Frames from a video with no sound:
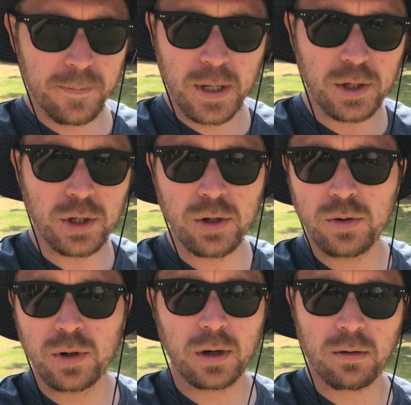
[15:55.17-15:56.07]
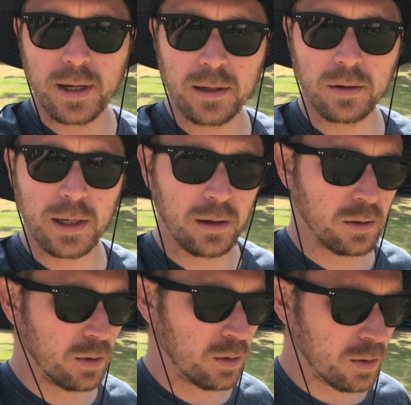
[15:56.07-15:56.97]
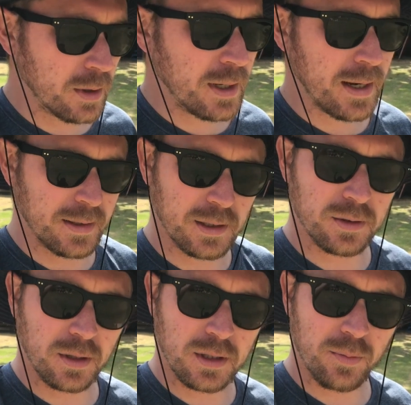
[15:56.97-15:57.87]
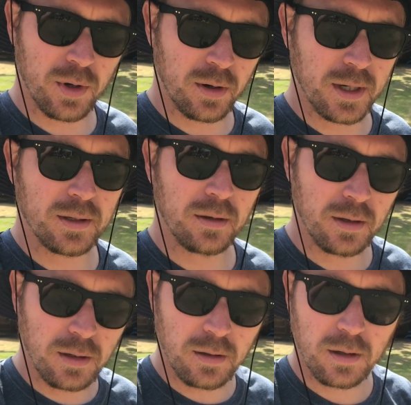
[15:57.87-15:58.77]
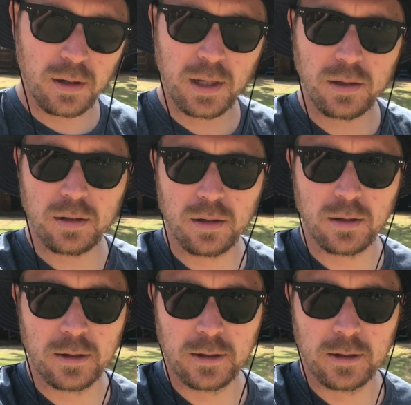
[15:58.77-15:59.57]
new great looking lawn as it's starting to progress, then you can get into the